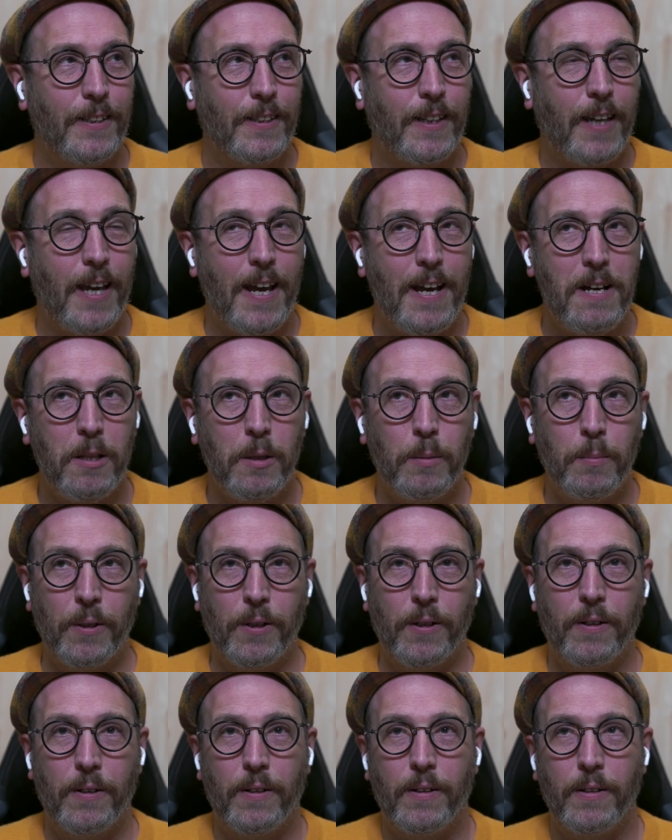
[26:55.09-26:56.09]
caliber
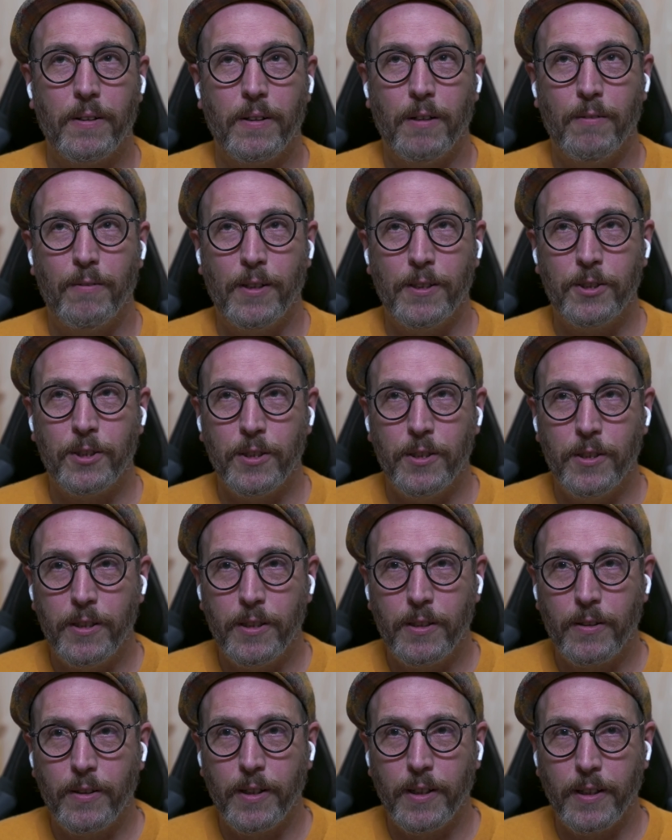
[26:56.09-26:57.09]
of
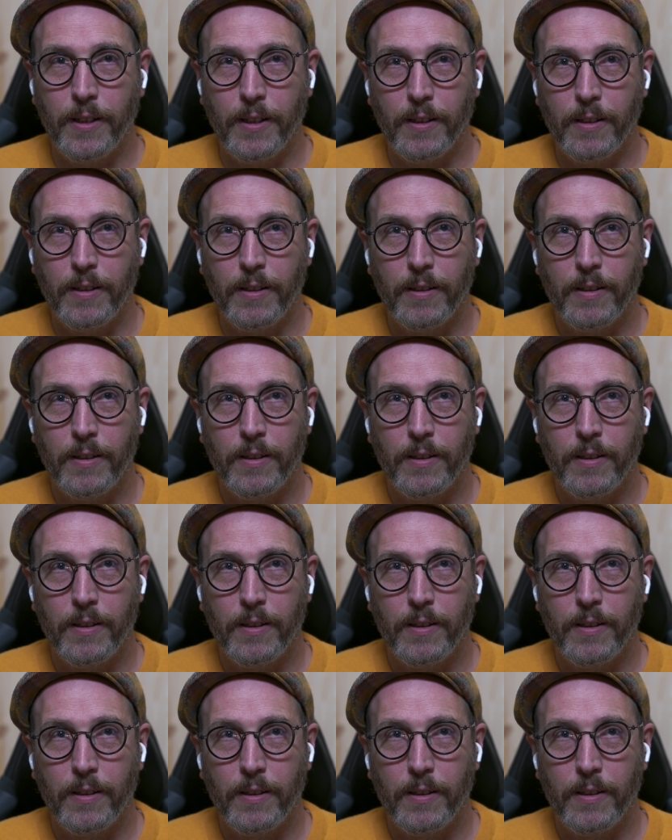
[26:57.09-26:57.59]
engineering